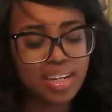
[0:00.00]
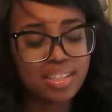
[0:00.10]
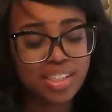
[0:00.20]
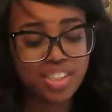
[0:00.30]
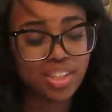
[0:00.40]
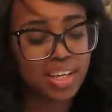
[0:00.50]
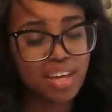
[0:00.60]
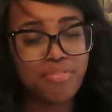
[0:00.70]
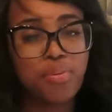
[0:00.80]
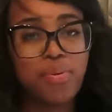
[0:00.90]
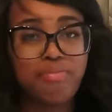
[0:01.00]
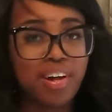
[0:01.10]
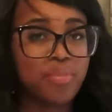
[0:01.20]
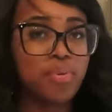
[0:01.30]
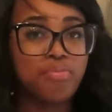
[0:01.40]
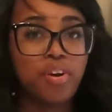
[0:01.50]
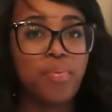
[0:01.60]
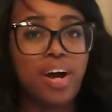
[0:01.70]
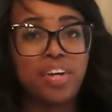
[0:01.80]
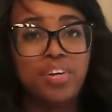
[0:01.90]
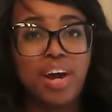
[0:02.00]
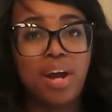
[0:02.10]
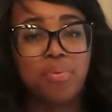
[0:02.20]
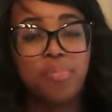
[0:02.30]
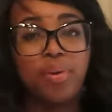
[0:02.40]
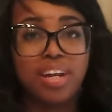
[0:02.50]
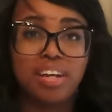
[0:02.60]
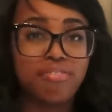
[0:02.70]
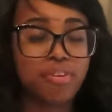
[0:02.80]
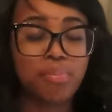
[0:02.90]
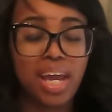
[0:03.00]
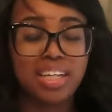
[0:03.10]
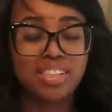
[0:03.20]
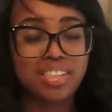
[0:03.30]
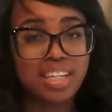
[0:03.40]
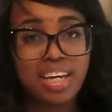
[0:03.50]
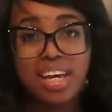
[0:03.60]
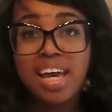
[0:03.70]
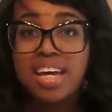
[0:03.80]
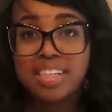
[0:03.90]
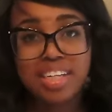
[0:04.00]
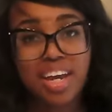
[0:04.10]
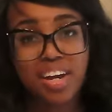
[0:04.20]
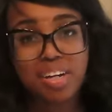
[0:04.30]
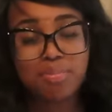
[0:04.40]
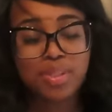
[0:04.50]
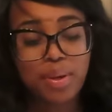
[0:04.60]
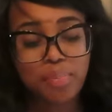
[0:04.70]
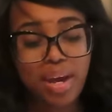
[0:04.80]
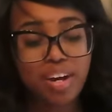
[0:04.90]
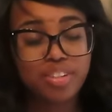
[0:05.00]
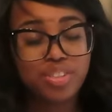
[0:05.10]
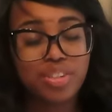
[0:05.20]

Additionally, if you've been following me for a while, you know I rebranded from KGC to Karen M Sewing Patterns.